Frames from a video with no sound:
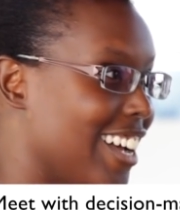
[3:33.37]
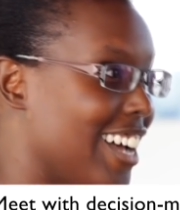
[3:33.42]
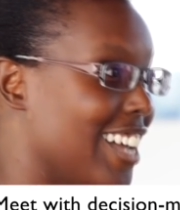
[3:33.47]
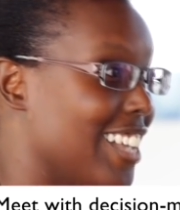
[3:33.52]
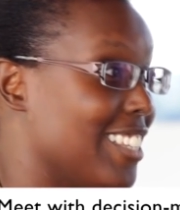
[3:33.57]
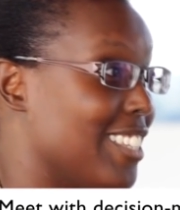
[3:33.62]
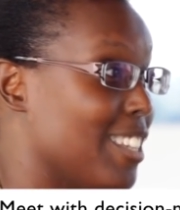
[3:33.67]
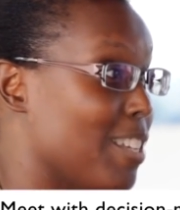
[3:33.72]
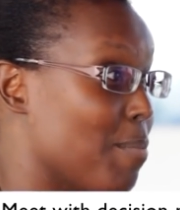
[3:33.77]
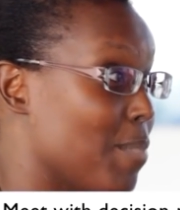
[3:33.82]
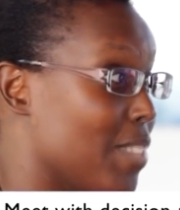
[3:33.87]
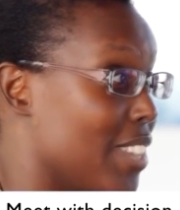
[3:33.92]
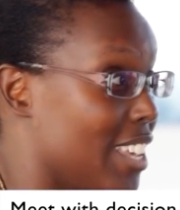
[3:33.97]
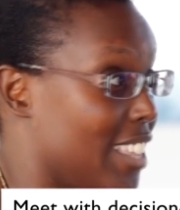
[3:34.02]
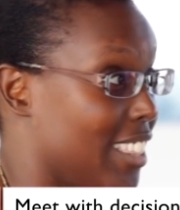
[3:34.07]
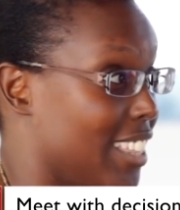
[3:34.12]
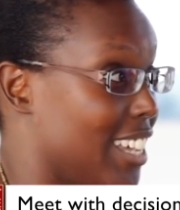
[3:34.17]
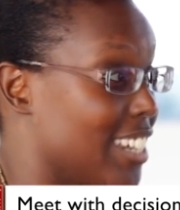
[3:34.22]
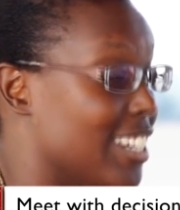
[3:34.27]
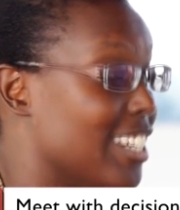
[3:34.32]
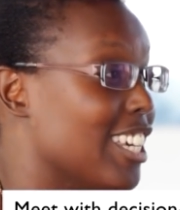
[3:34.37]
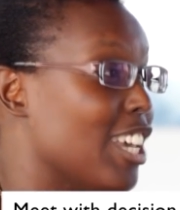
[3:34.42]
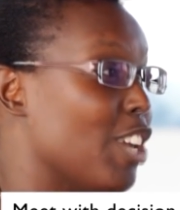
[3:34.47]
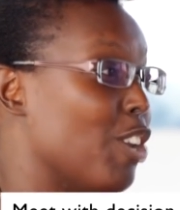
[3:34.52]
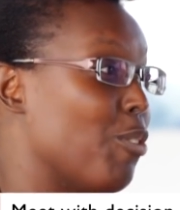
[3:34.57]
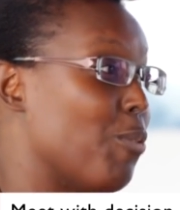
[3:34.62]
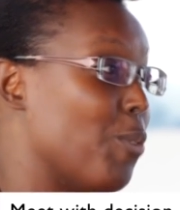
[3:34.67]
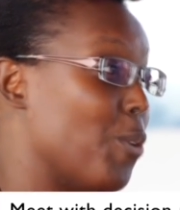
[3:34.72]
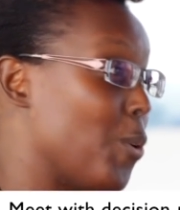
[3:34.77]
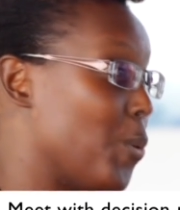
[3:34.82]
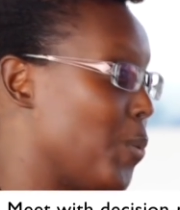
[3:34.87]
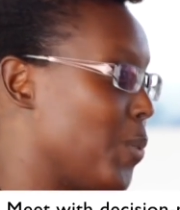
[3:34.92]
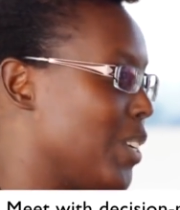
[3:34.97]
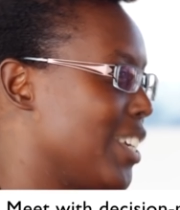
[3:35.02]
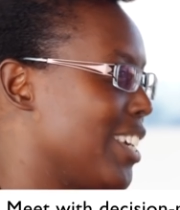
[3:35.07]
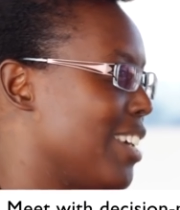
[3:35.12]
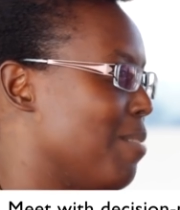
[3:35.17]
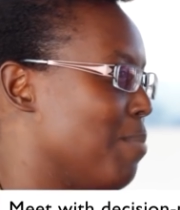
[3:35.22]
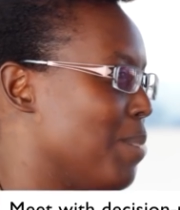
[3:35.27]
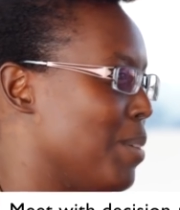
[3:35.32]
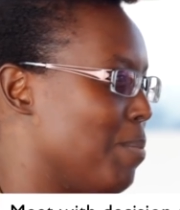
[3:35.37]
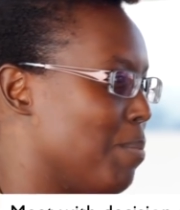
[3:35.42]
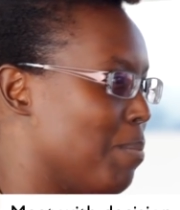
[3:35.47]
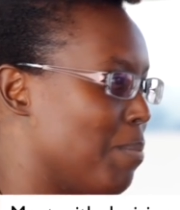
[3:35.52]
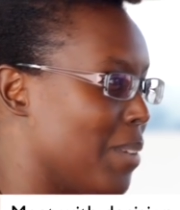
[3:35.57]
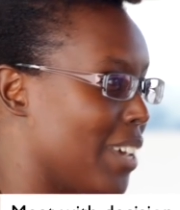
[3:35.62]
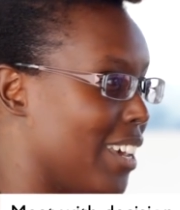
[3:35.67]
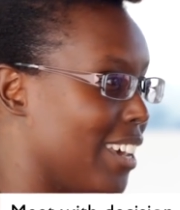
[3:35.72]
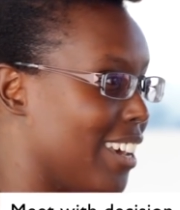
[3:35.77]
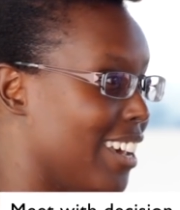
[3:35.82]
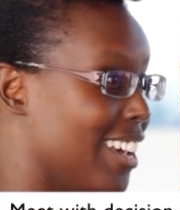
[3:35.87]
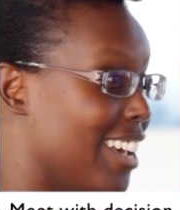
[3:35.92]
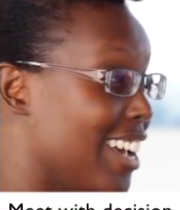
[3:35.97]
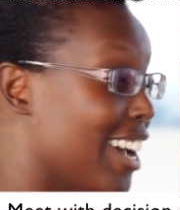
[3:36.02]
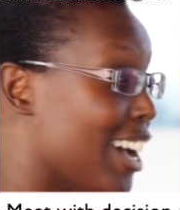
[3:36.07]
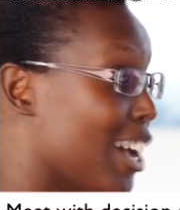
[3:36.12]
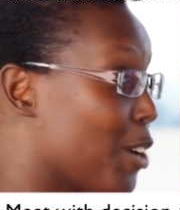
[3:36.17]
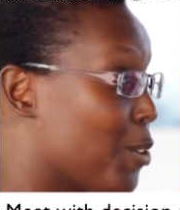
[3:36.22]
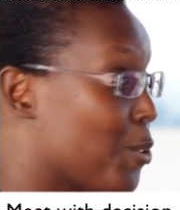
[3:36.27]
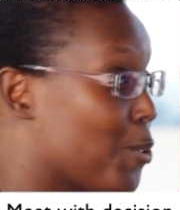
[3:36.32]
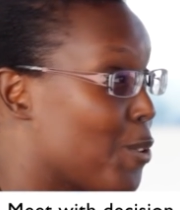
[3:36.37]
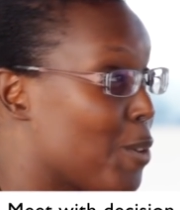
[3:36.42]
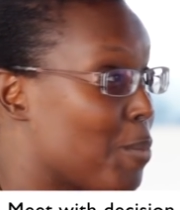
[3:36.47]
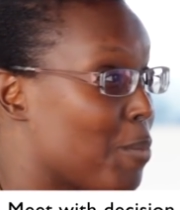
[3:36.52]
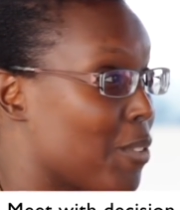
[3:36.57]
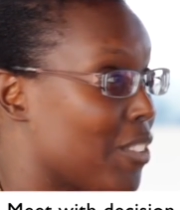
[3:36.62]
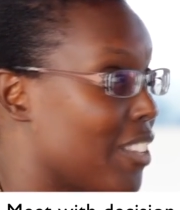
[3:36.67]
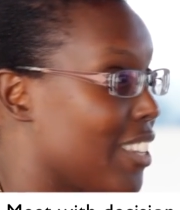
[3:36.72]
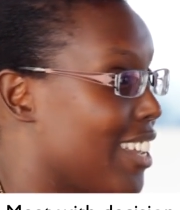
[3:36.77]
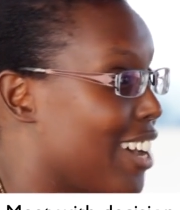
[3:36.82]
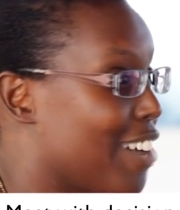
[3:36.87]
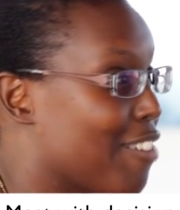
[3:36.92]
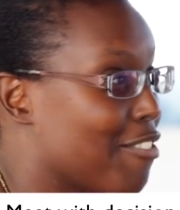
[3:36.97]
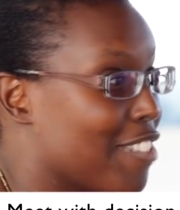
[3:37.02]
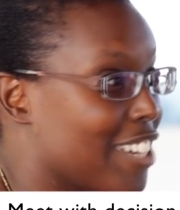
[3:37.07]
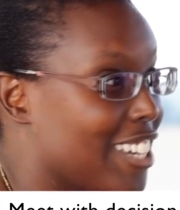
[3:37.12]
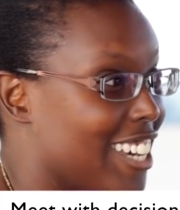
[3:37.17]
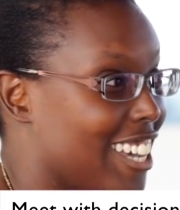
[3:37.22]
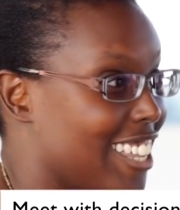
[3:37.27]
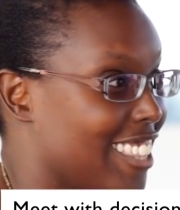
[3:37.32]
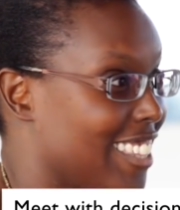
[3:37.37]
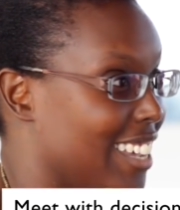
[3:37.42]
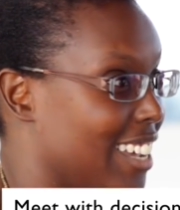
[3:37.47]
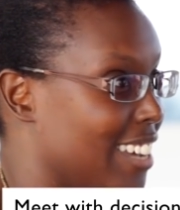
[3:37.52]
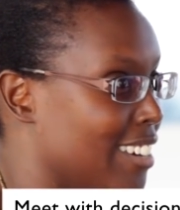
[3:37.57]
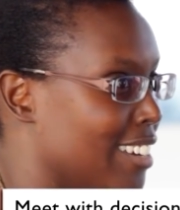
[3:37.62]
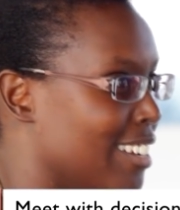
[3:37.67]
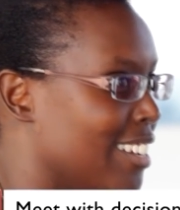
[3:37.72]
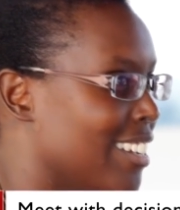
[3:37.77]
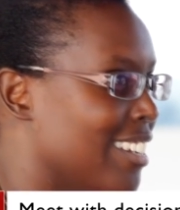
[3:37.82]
as something that can grow and can be big. I grew up within Africa that,